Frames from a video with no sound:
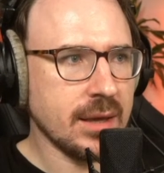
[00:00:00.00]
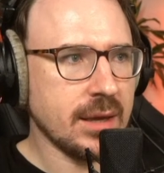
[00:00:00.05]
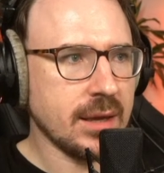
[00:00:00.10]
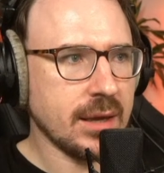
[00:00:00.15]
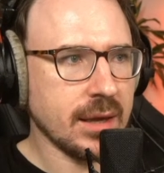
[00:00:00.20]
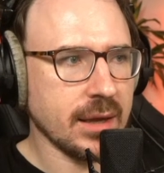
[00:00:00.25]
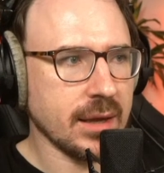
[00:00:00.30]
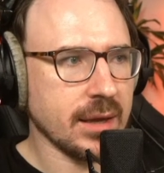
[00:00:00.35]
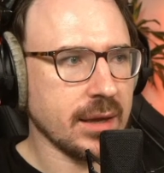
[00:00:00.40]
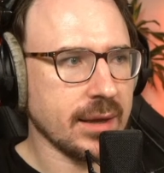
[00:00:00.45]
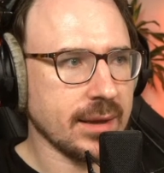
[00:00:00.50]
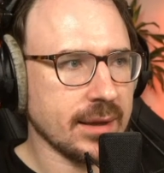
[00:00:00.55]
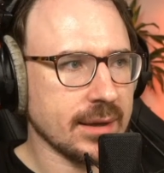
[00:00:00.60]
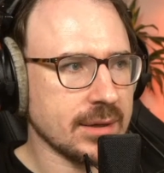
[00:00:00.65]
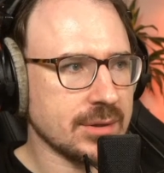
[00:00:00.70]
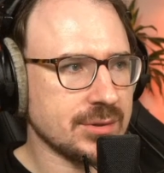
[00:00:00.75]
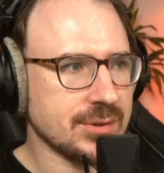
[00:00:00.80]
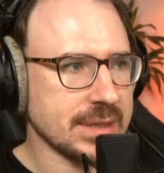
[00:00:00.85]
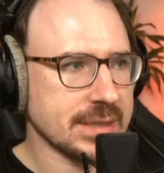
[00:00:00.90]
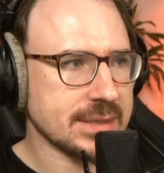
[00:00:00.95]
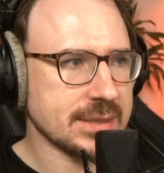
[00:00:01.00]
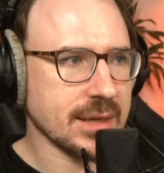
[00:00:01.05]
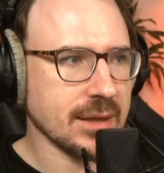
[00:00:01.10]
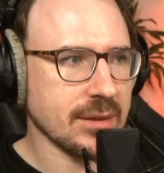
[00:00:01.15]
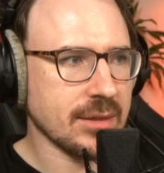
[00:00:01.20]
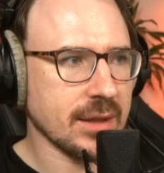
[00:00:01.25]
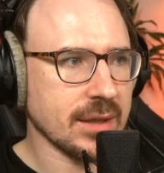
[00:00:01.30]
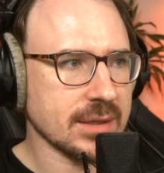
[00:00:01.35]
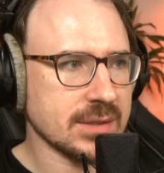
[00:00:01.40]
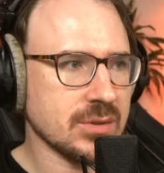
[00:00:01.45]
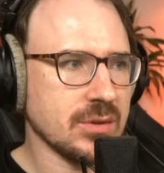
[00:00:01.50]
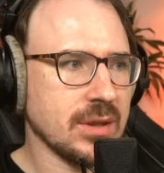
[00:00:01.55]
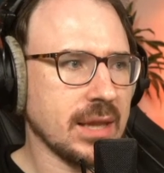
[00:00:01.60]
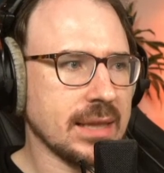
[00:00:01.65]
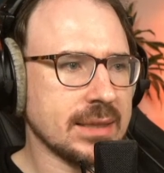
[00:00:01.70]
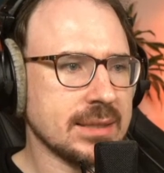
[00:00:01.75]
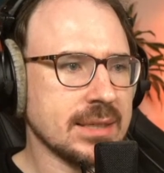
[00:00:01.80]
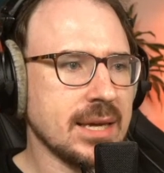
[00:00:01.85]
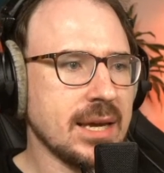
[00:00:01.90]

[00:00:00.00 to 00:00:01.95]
thing, so that